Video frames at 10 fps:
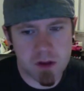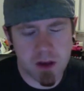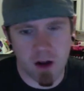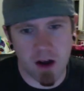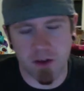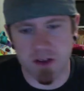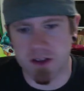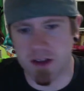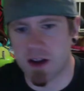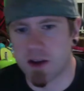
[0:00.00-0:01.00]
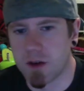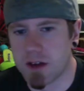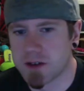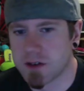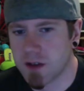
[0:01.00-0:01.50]
Obviously in
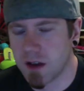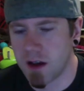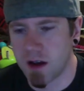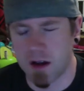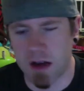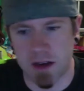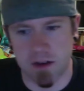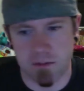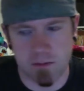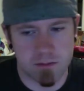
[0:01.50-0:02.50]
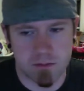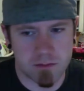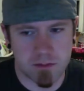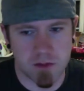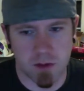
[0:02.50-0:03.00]
iOS, I
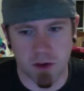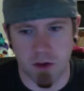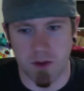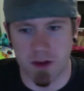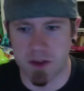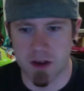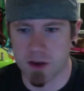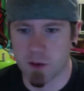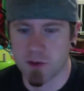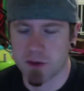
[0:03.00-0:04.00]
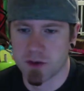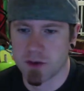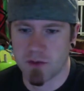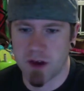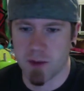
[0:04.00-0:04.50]
don't know of anything equivalent to
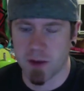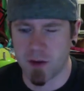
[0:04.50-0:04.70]
a fragment.